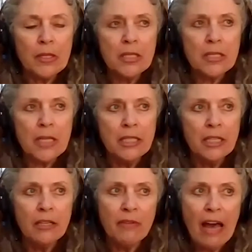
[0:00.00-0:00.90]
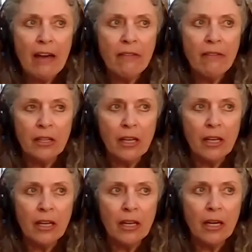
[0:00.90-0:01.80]
this idea of having
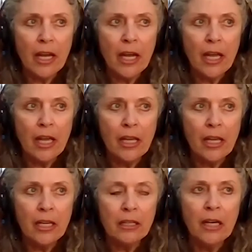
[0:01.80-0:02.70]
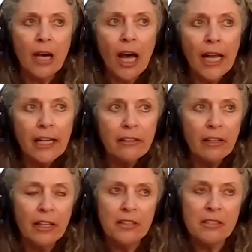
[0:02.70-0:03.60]
a guide
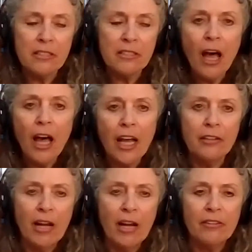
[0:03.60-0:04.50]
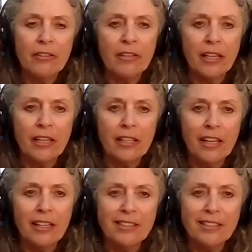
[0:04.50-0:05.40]
on the side rather than
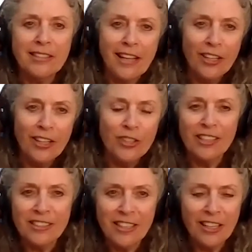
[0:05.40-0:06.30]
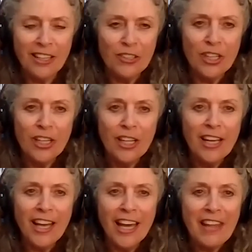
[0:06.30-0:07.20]
a sage on stage.
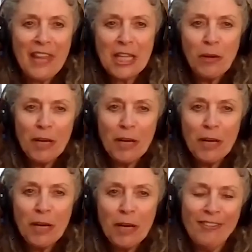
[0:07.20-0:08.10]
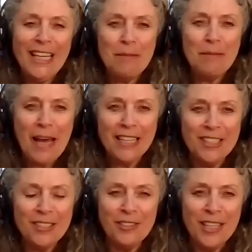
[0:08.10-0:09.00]
And that's why I relate it
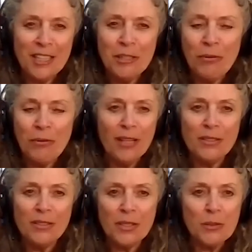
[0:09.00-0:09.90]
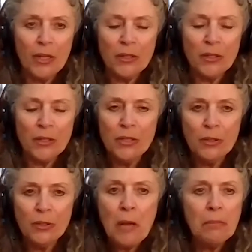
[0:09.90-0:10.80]
back to the enterprise as well,
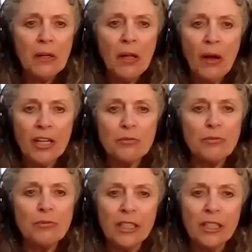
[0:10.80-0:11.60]
too. People aren't